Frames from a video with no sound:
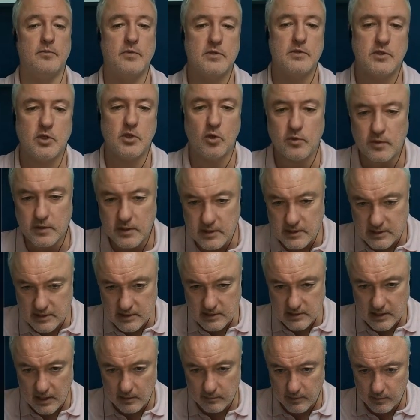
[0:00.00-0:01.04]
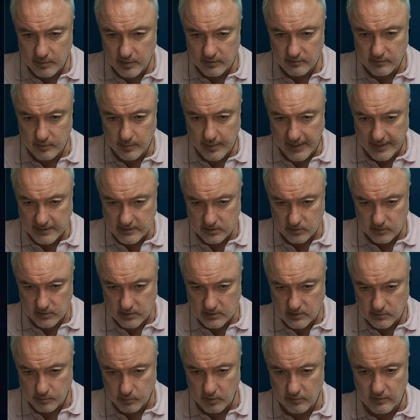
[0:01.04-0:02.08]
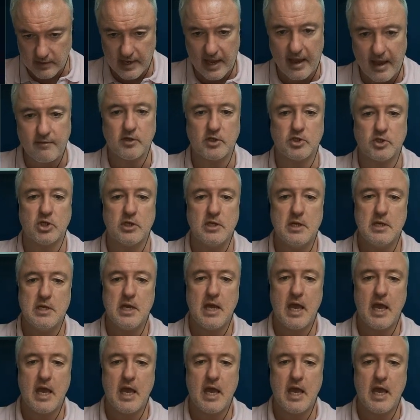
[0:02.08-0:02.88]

So this is going to be a bit of a battle. This moving average